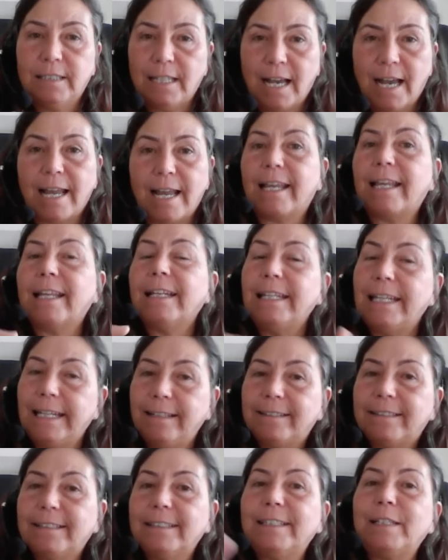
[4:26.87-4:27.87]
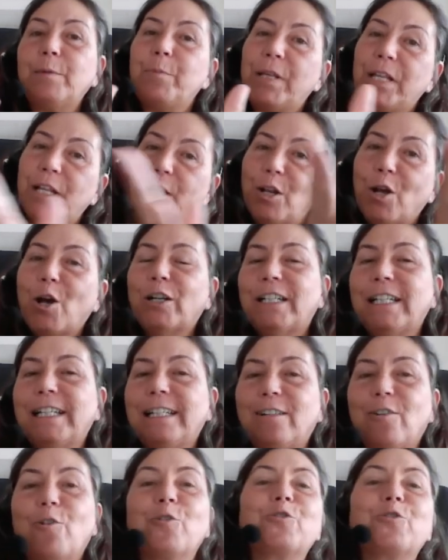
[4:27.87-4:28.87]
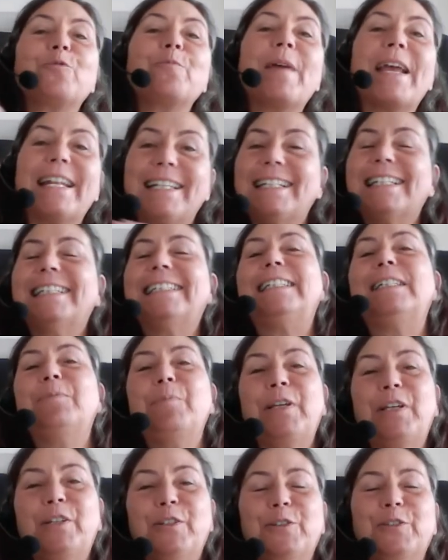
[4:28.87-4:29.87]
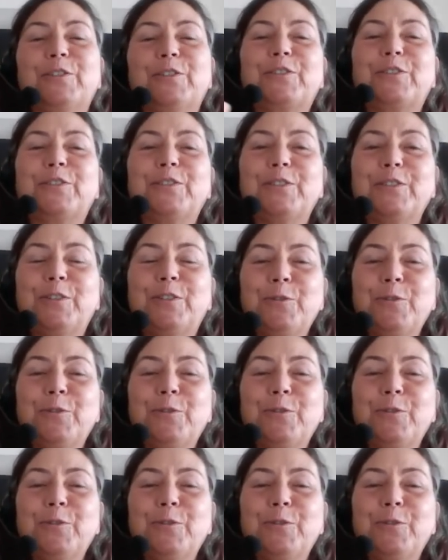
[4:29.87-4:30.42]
I can easily be logged in automatically because